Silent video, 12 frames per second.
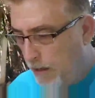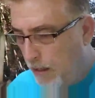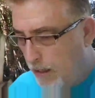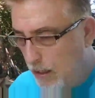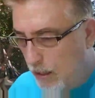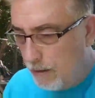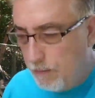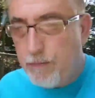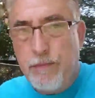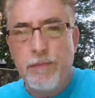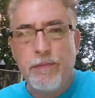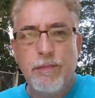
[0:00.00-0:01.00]
uh,
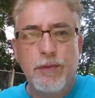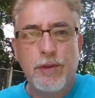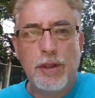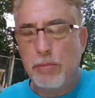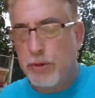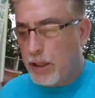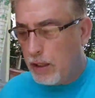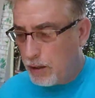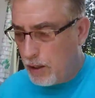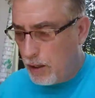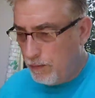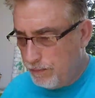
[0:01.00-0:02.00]
some
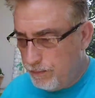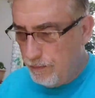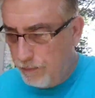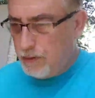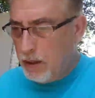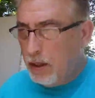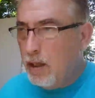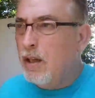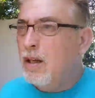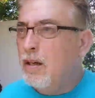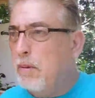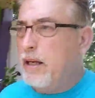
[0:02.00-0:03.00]
silicone.
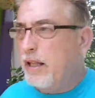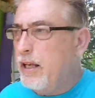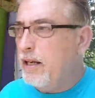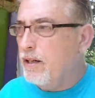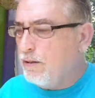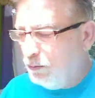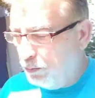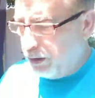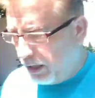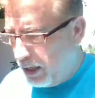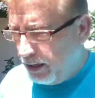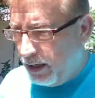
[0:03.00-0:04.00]
But here,
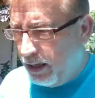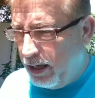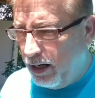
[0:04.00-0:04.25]
what they did